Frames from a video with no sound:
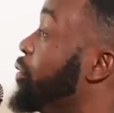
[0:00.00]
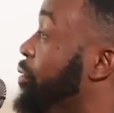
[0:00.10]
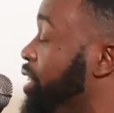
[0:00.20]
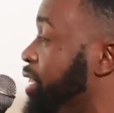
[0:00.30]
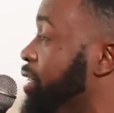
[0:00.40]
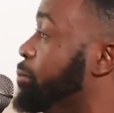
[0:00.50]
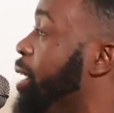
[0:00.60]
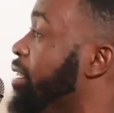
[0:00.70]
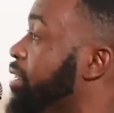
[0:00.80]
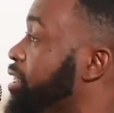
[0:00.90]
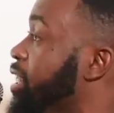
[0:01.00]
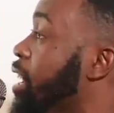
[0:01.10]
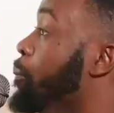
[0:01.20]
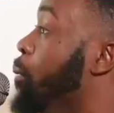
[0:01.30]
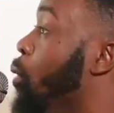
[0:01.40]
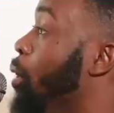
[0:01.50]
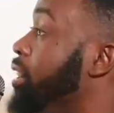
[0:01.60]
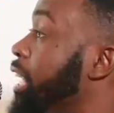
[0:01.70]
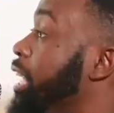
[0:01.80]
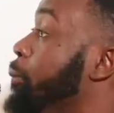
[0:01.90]
50 year marriage. But
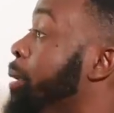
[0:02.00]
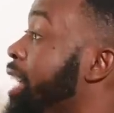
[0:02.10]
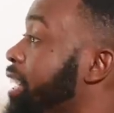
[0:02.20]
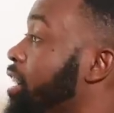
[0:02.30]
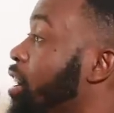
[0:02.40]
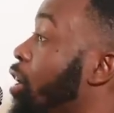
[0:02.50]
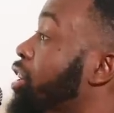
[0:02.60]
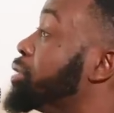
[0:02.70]
what they pick are